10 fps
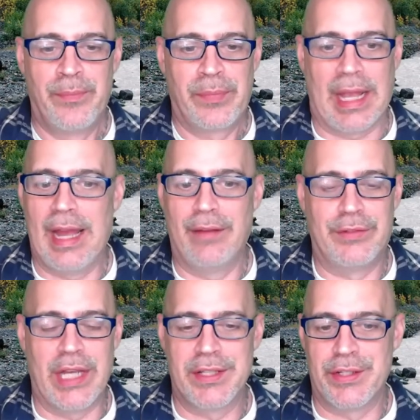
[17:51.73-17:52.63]
I have
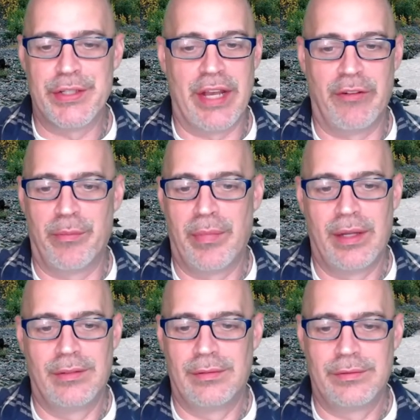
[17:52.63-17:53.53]
dozens of them.
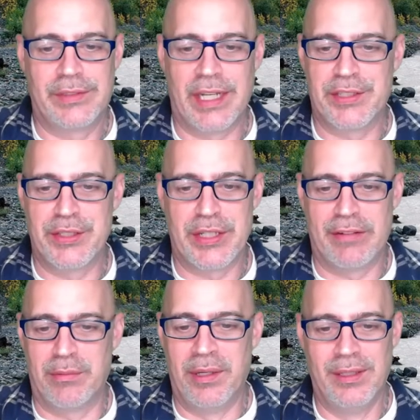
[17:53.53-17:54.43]
Dozens
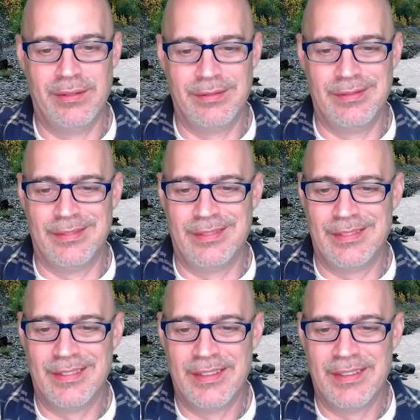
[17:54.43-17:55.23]
of them.